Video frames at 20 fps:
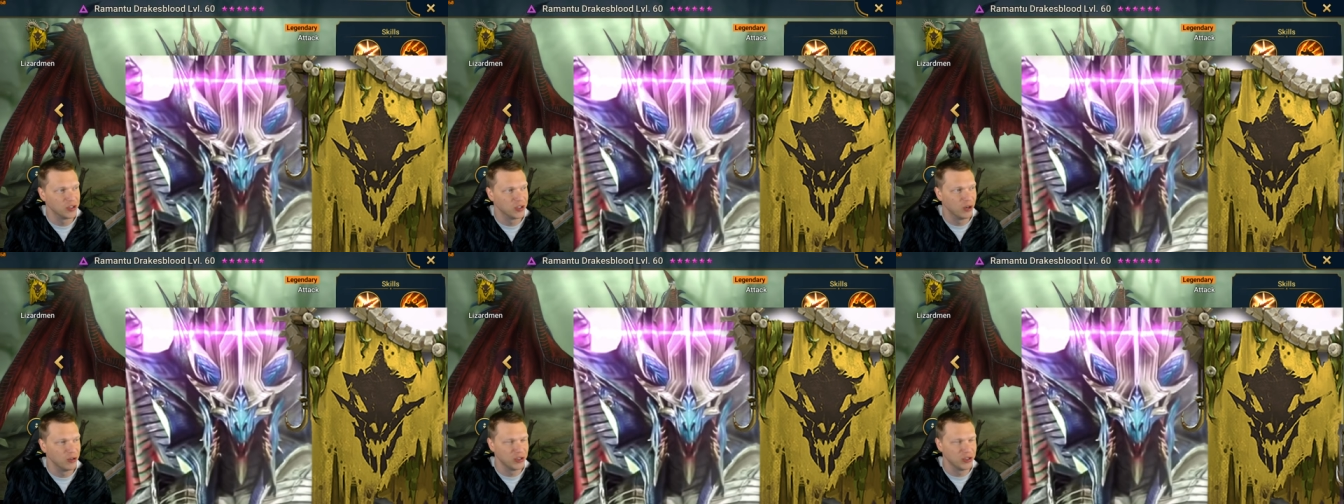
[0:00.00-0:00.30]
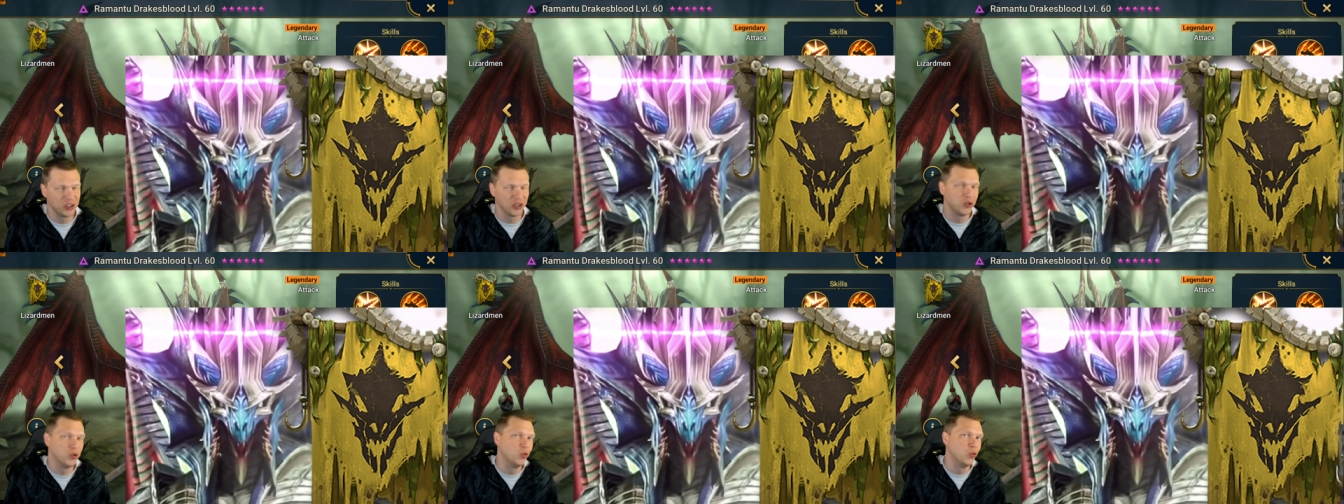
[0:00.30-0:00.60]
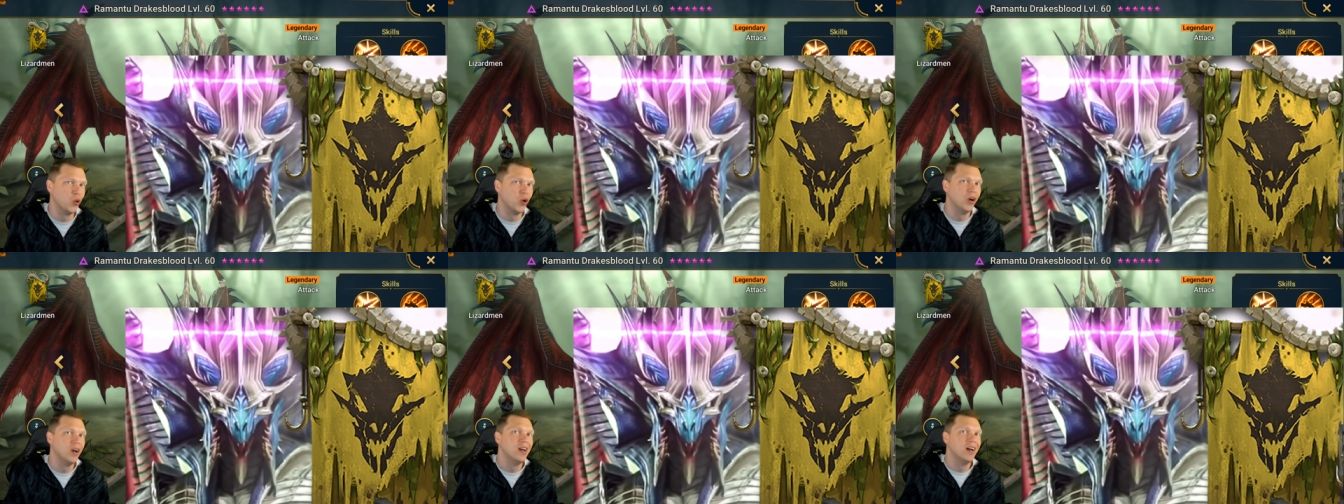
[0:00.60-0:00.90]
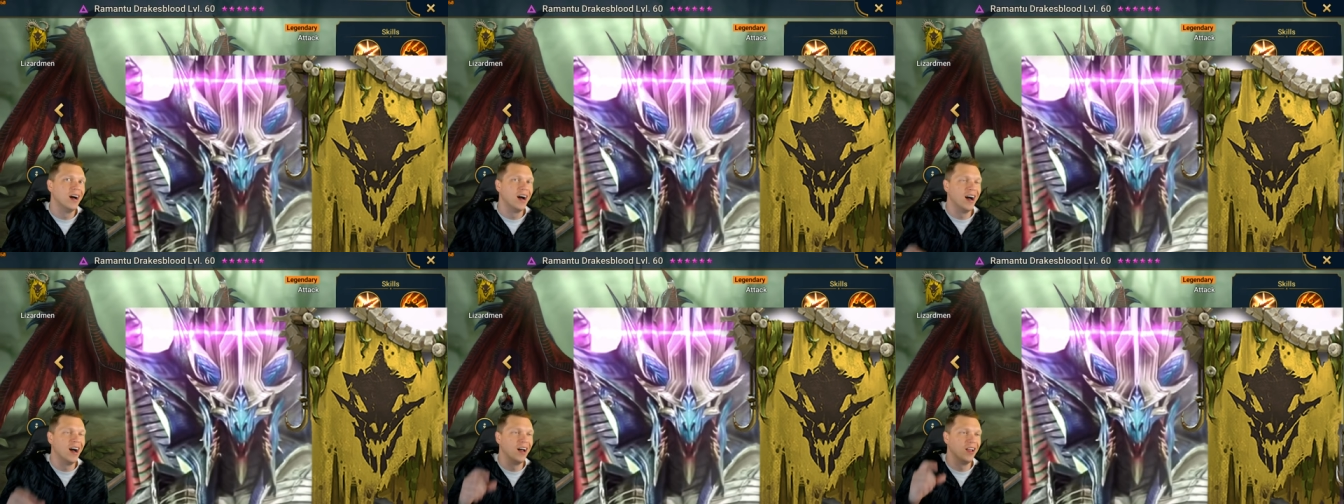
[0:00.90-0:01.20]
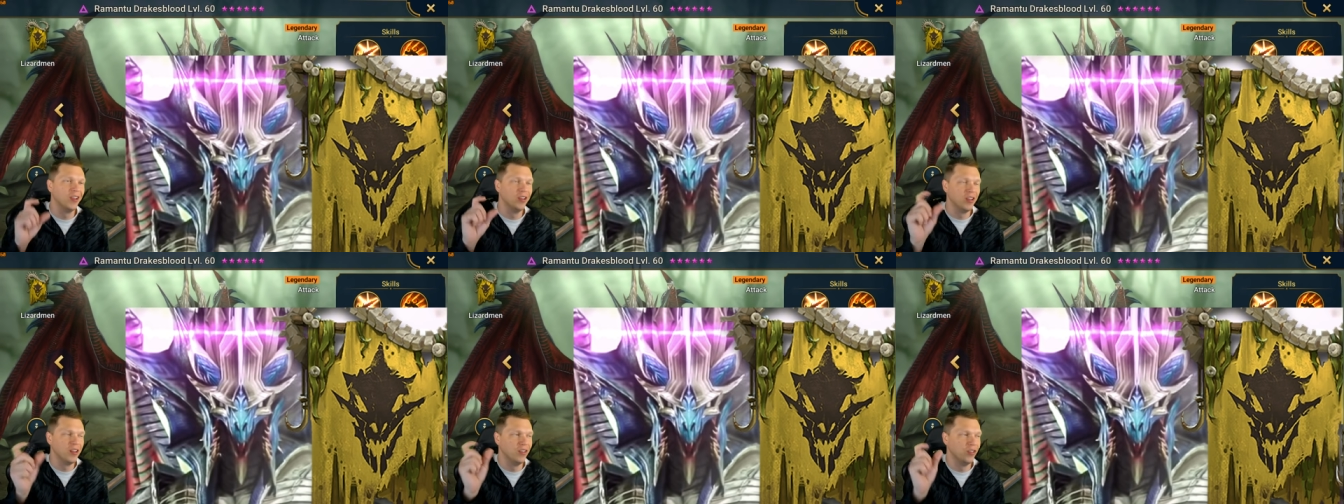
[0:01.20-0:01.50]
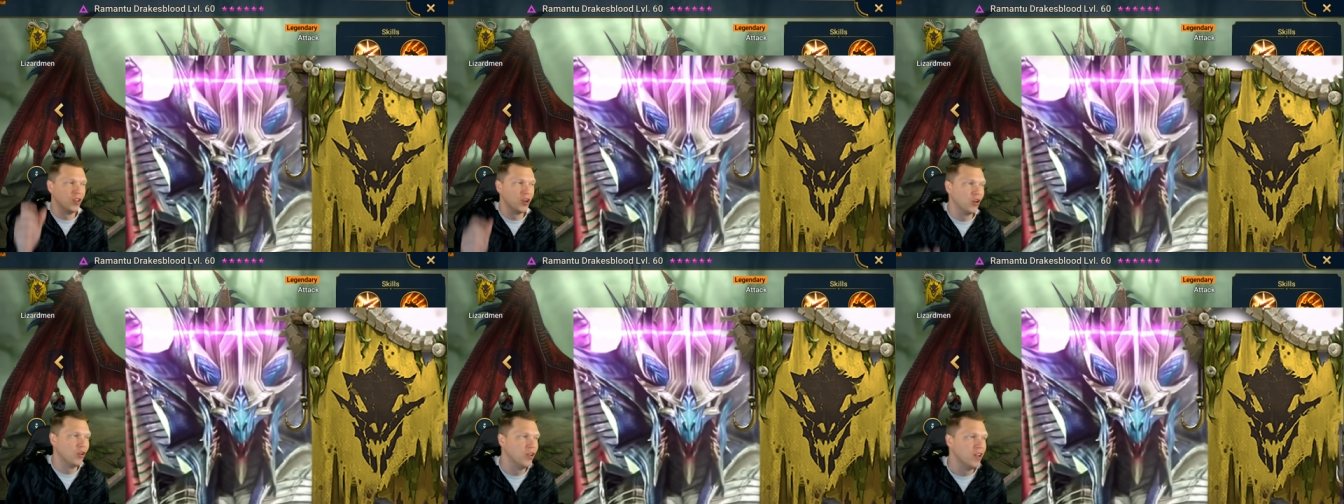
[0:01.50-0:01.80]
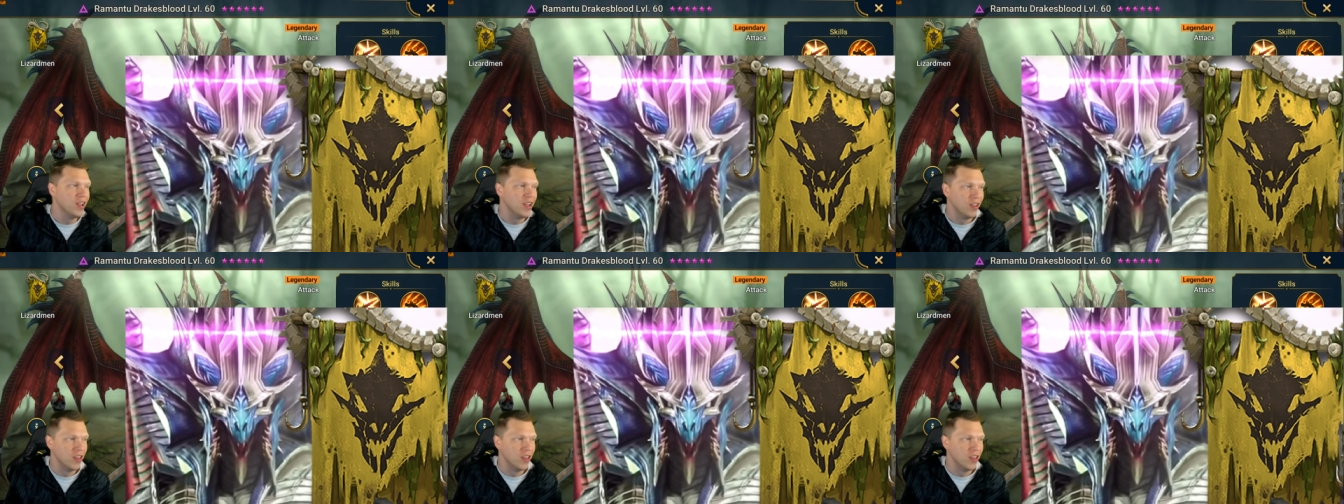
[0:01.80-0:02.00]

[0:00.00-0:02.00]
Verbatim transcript: So just a cool uh, little